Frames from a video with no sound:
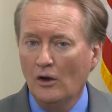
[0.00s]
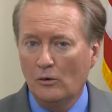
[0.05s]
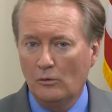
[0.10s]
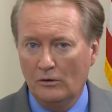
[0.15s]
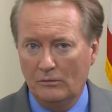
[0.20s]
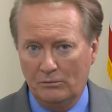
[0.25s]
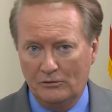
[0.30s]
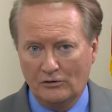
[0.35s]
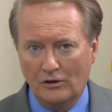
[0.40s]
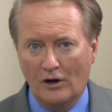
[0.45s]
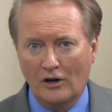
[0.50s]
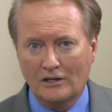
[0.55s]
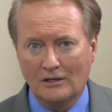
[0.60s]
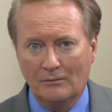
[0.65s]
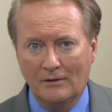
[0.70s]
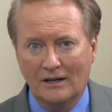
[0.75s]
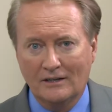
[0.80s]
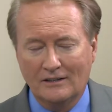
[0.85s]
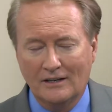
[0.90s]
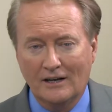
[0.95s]
We've talked
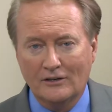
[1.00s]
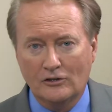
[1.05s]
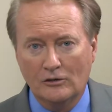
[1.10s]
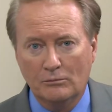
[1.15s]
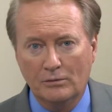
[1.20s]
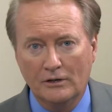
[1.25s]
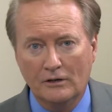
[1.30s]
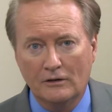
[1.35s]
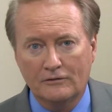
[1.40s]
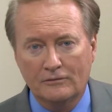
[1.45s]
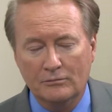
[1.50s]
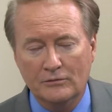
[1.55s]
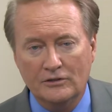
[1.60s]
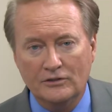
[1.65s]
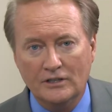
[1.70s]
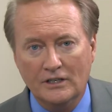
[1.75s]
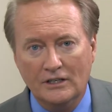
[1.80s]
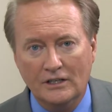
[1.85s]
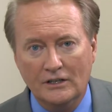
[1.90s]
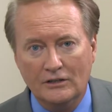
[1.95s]
about Dr. Beard from the
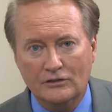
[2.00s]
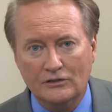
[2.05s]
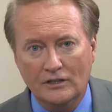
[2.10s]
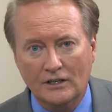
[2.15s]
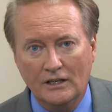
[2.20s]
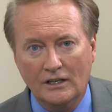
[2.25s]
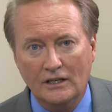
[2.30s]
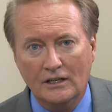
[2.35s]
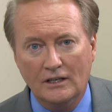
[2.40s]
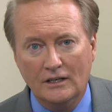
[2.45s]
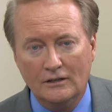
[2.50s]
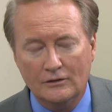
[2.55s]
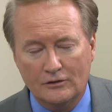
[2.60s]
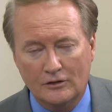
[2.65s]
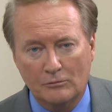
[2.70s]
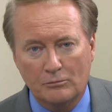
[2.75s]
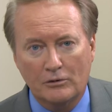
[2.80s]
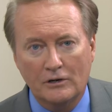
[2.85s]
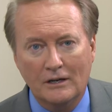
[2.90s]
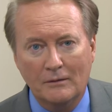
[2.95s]
CDC. He is
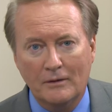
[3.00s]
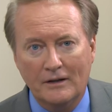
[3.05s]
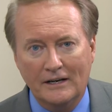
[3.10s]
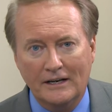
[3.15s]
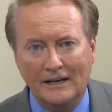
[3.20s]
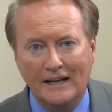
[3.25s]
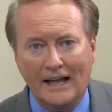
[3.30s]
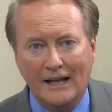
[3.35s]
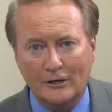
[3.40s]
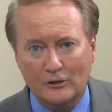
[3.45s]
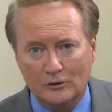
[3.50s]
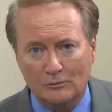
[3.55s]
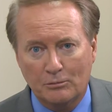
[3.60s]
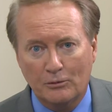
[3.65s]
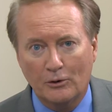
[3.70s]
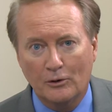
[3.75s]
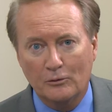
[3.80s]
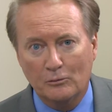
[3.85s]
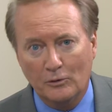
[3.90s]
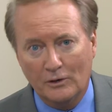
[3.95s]
the preeminent
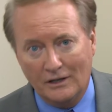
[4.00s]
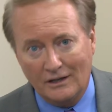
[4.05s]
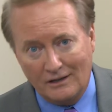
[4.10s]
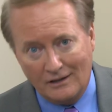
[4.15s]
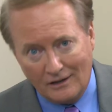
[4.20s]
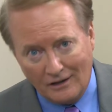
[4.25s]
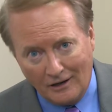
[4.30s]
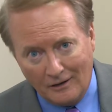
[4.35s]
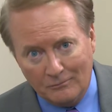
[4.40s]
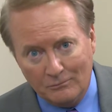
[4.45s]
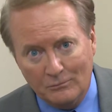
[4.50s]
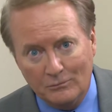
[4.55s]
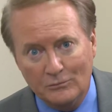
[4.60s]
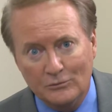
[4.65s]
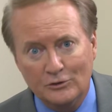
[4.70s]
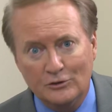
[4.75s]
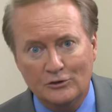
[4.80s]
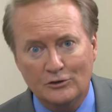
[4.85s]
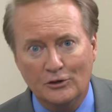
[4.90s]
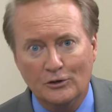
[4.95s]
expert when it
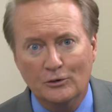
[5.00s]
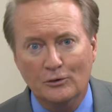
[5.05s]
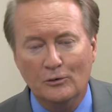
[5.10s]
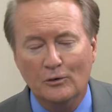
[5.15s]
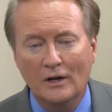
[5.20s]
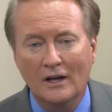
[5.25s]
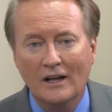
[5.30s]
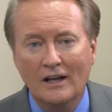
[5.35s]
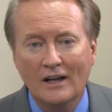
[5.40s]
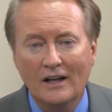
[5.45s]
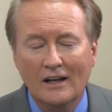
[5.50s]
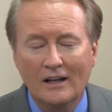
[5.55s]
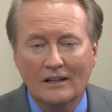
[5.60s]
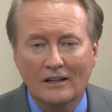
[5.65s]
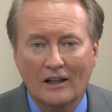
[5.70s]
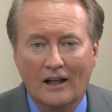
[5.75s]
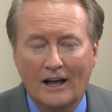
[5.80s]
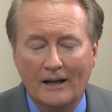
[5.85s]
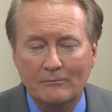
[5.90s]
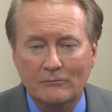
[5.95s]
comes to
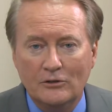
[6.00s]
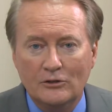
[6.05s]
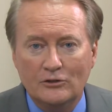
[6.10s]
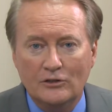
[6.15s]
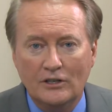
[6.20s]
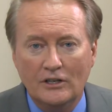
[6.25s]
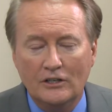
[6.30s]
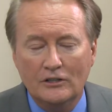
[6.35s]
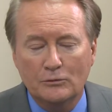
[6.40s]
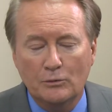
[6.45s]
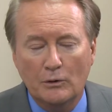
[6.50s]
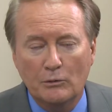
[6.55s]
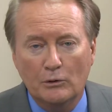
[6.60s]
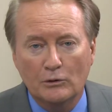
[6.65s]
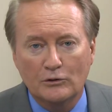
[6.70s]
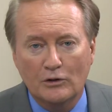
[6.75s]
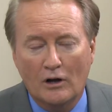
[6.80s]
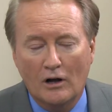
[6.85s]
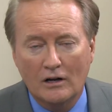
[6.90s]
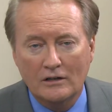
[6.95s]
Lyme disease. We
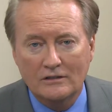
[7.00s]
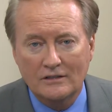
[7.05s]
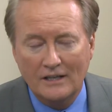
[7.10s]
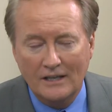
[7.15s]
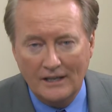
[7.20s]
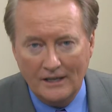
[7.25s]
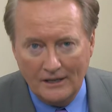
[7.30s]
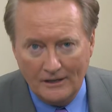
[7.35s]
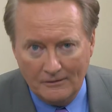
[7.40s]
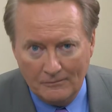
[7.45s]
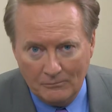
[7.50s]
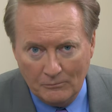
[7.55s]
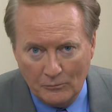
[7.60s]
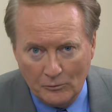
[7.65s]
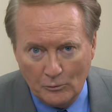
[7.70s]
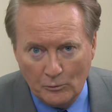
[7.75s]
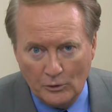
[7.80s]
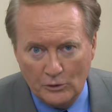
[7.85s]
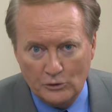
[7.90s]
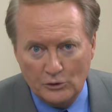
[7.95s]
will talk to
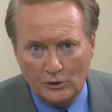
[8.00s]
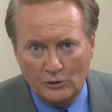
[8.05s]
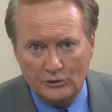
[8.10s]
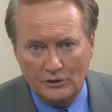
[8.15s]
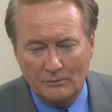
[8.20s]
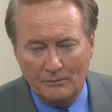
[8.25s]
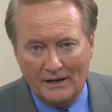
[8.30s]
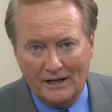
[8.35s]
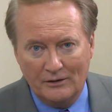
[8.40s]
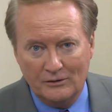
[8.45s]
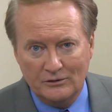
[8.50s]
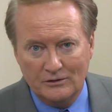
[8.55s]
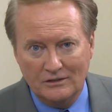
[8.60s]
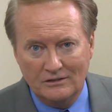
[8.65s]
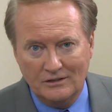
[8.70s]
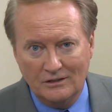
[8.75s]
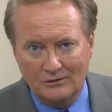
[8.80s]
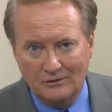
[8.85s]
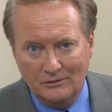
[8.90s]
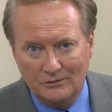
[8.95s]
him when Jersey Matters
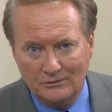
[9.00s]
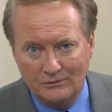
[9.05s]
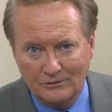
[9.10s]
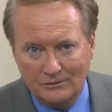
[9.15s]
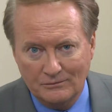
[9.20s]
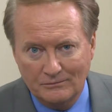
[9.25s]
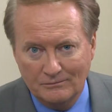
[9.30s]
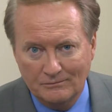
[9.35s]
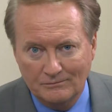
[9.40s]
continues.